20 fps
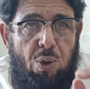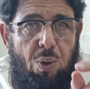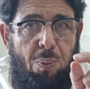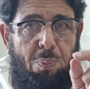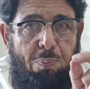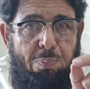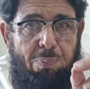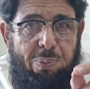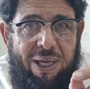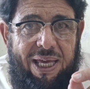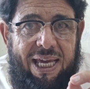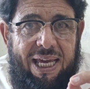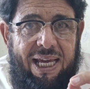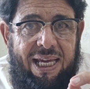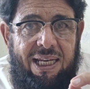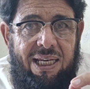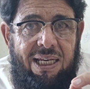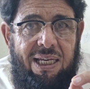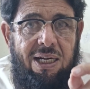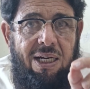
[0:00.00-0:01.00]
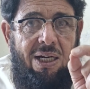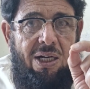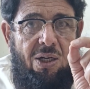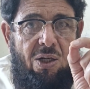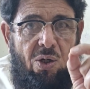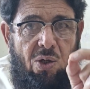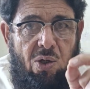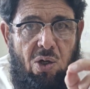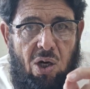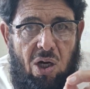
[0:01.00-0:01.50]
to pain,
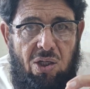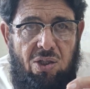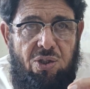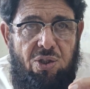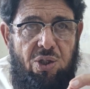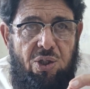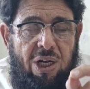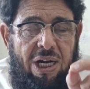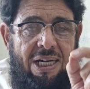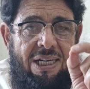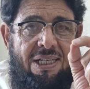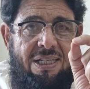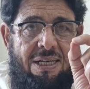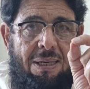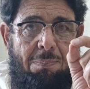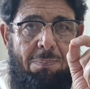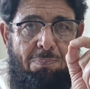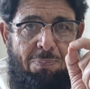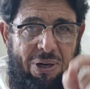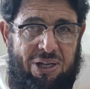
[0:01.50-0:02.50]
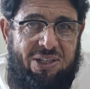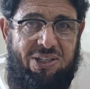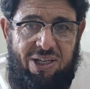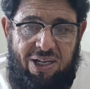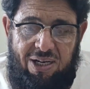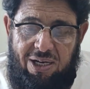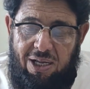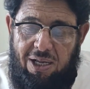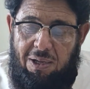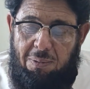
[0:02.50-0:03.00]
touch and
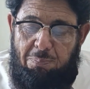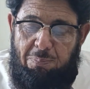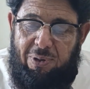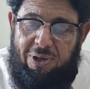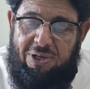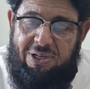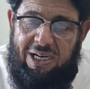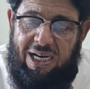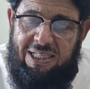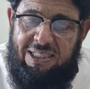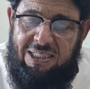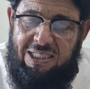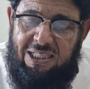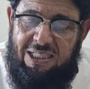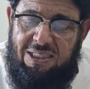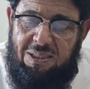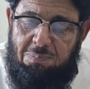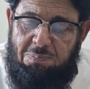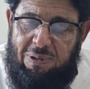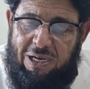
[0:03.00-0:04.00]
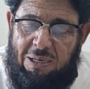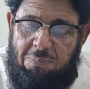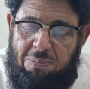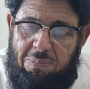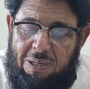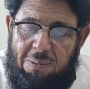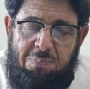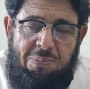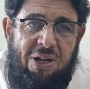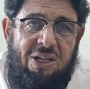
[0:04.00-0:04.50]
temperature, because it is supplied
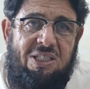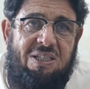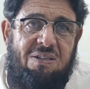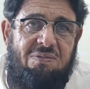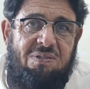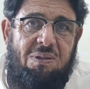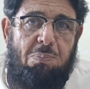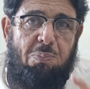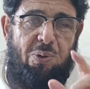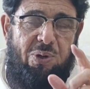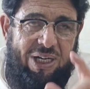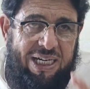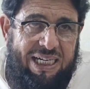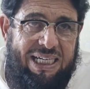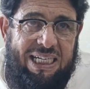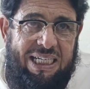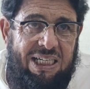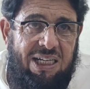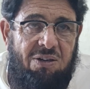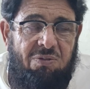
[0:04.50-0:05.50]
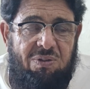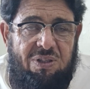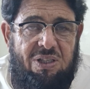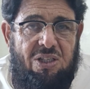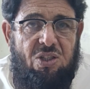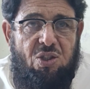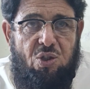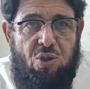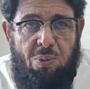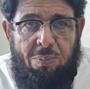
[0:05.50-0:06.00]
by a branch of the pudendal nerve, which
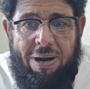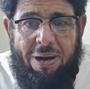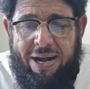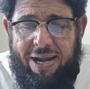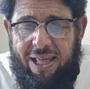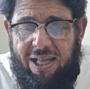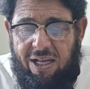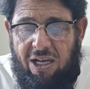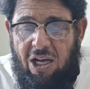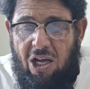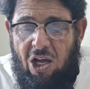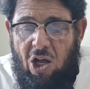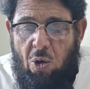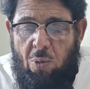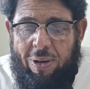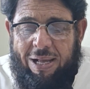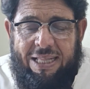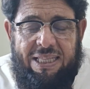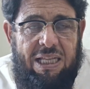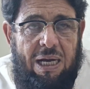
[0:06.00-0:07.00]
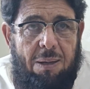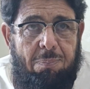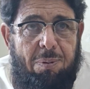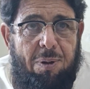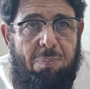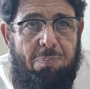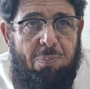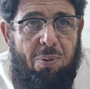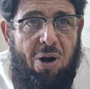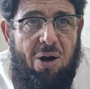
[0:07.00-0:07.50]
is somatic, while the
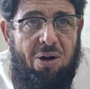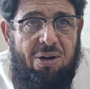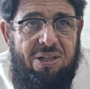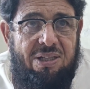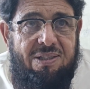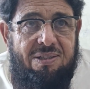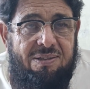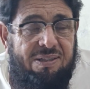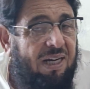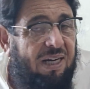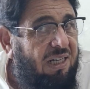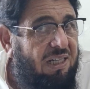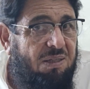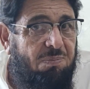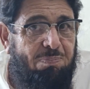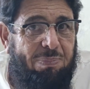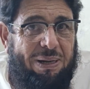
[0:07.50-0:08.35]
upper part is not